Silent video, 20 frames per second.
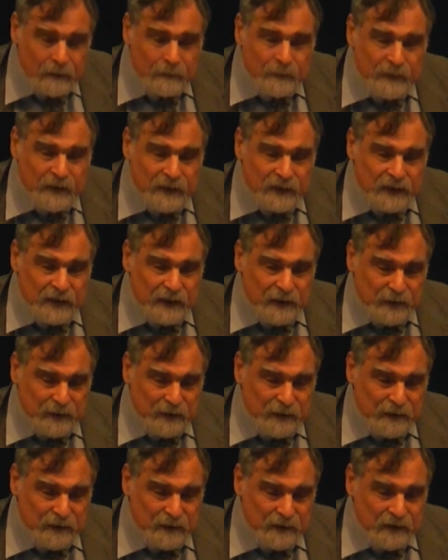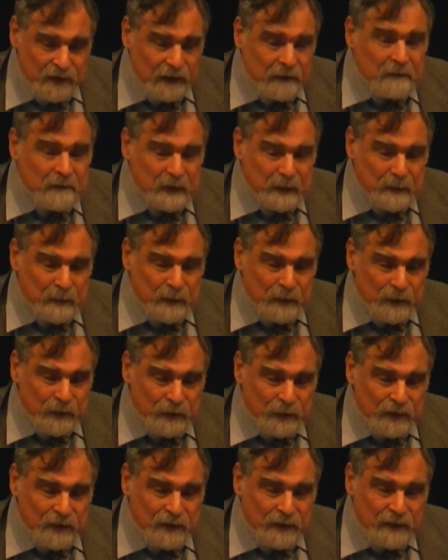this has generally
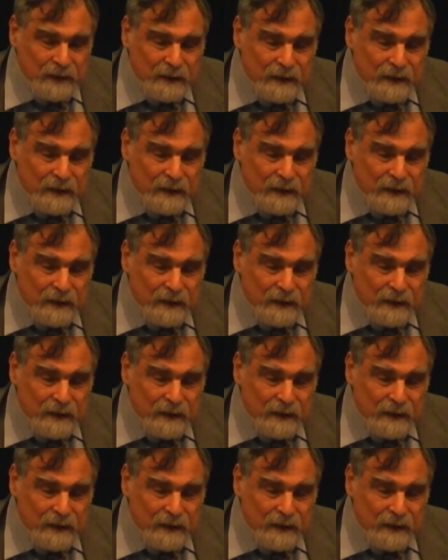produced